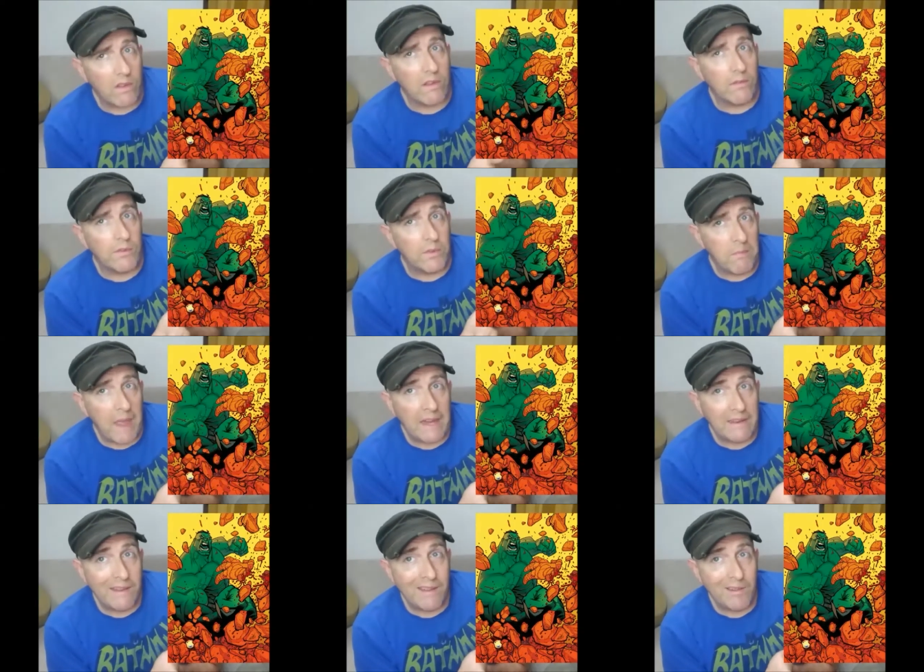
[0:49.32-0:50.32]
of
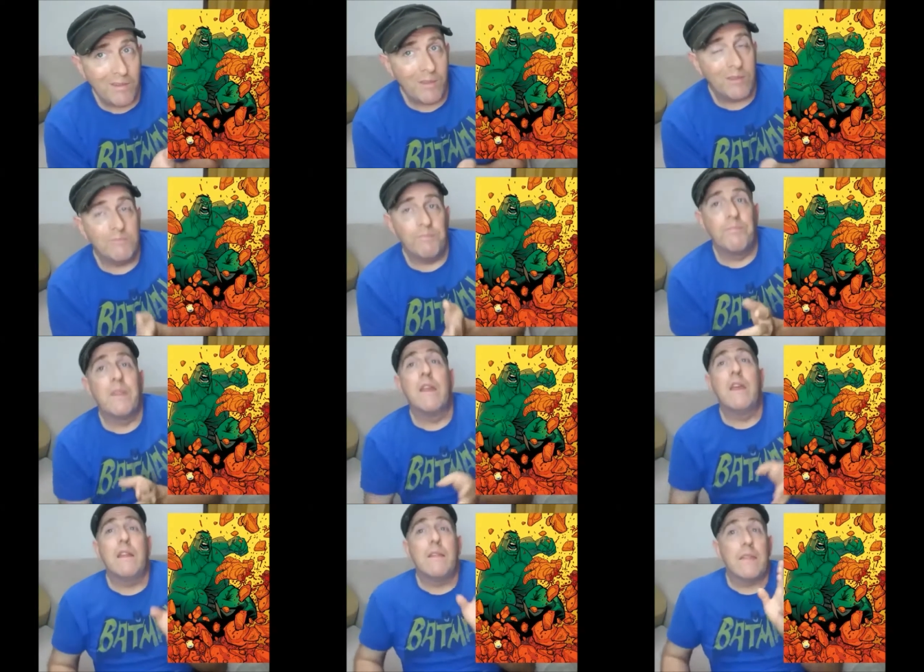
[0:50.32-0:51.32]
SmackDowns?
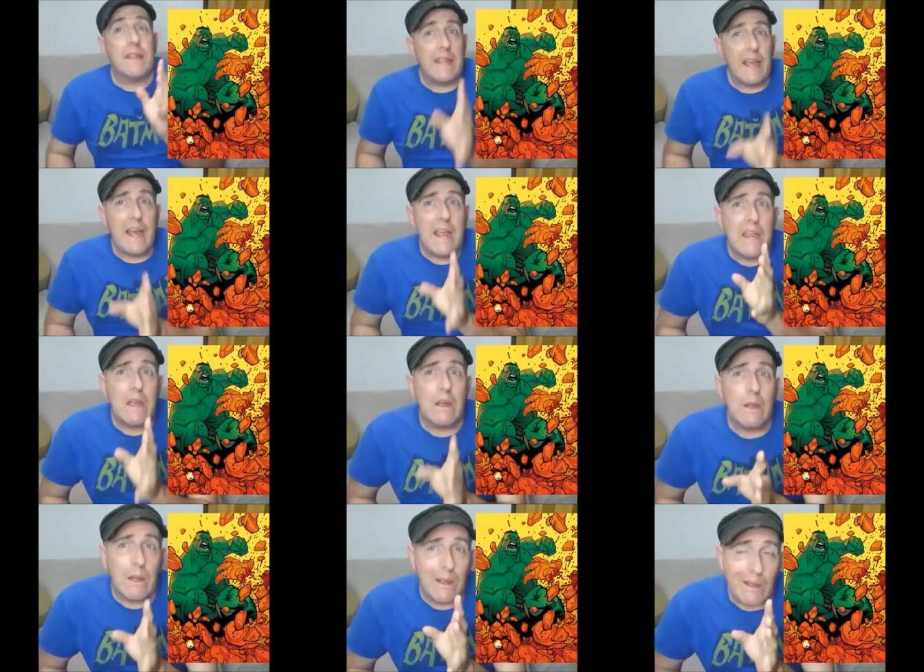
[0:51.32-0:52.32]
The guy
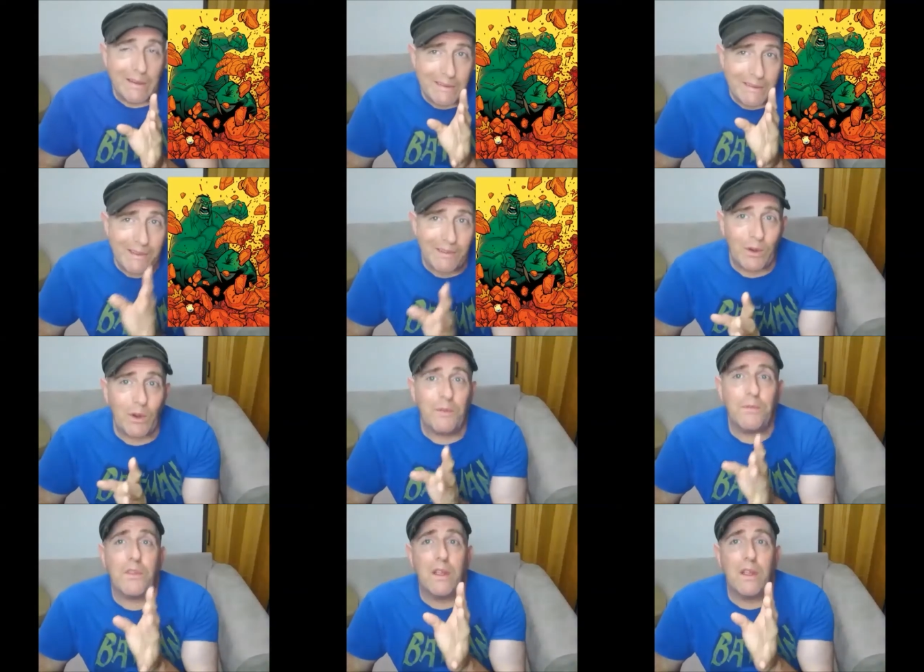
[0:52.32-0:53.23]
deserves